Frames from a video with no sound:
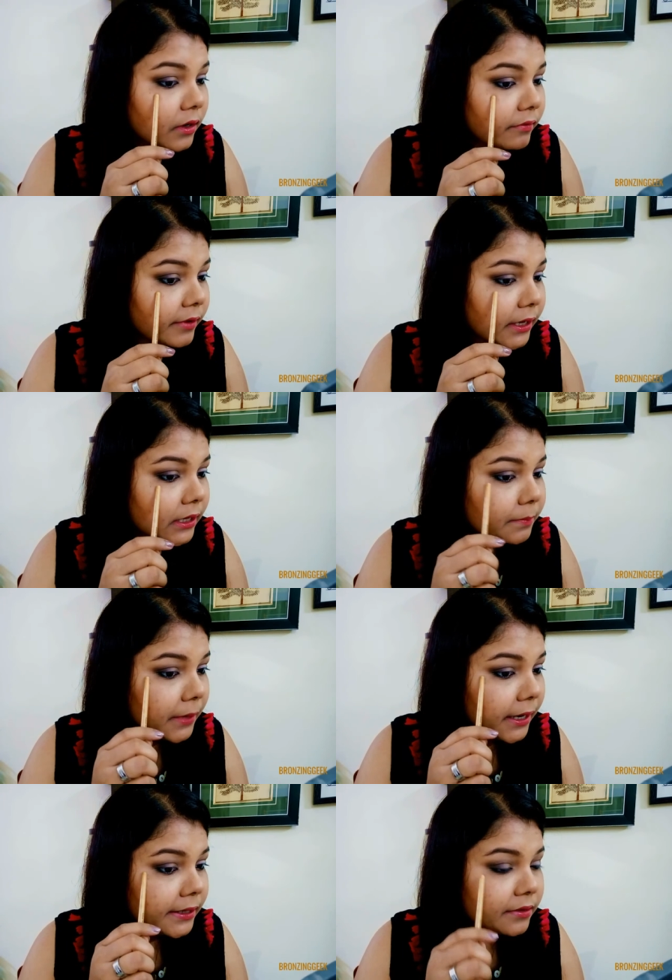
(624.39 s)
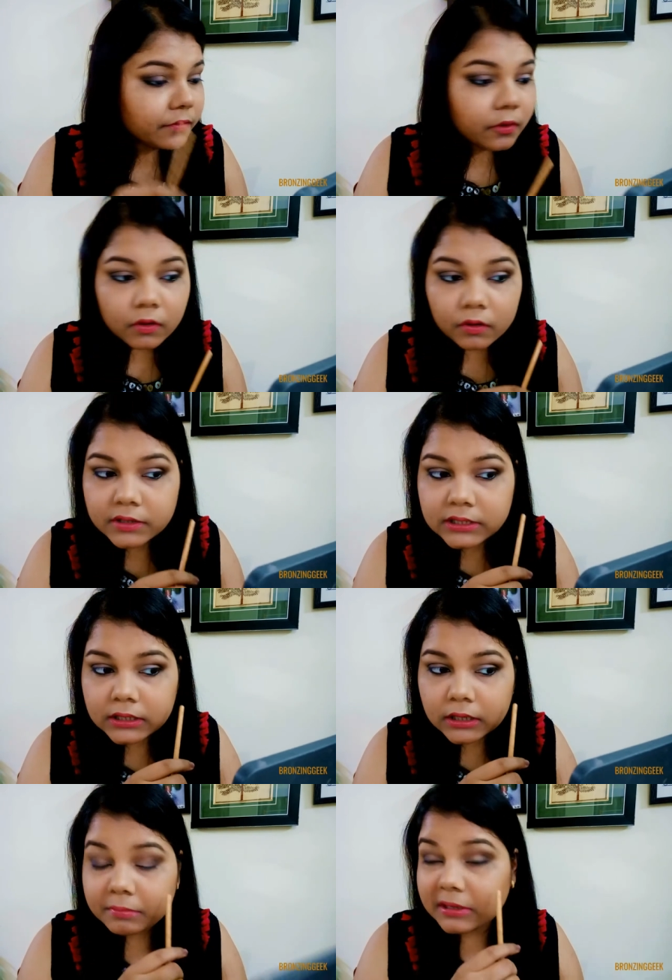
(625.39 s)
A very minor fall off is
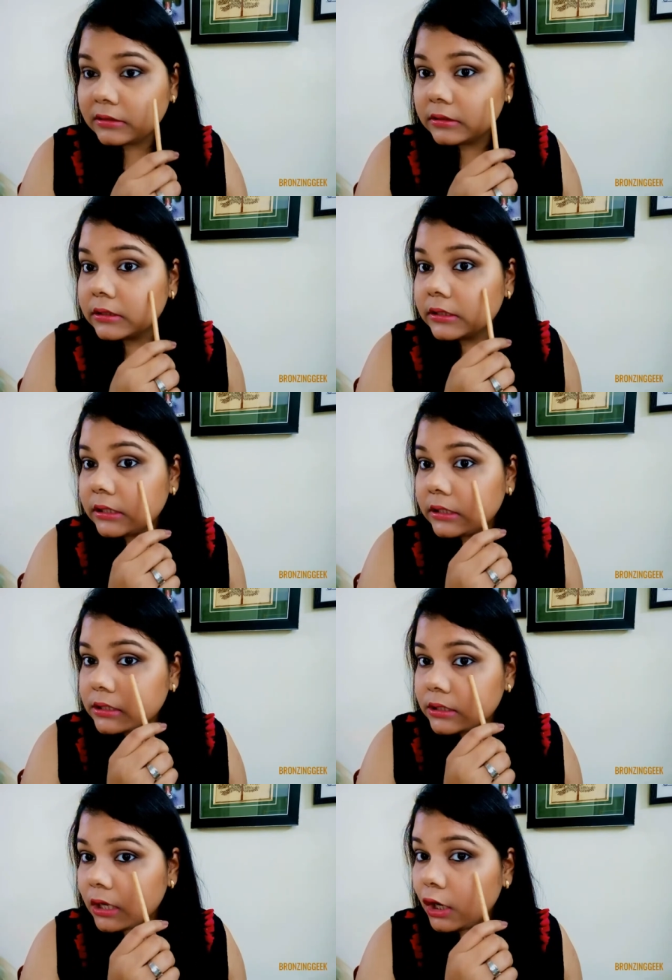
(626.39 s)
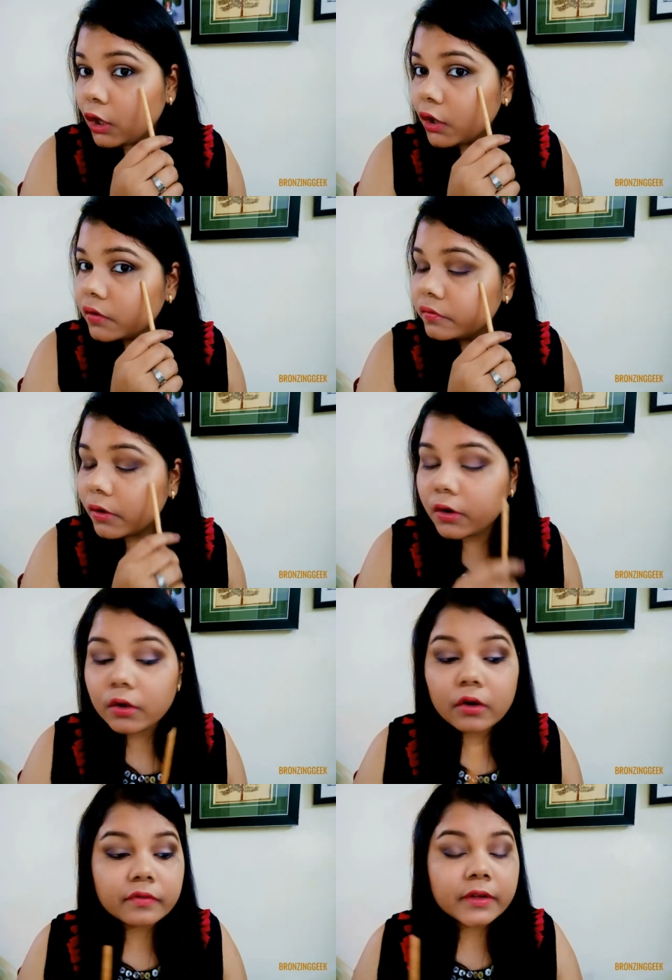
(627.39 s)
here, but here there is a lot of fall
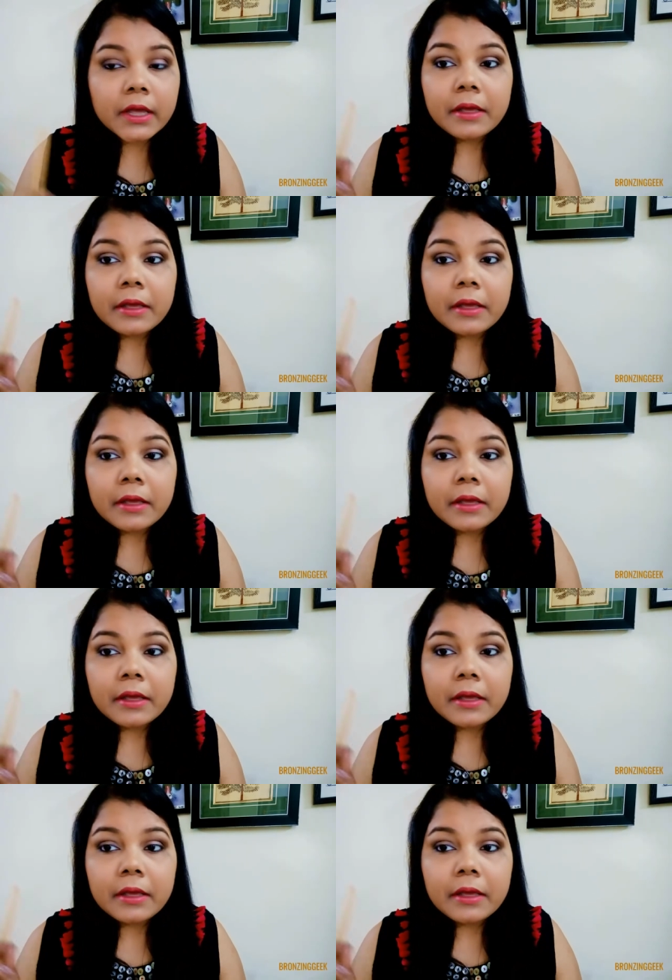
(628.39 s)
off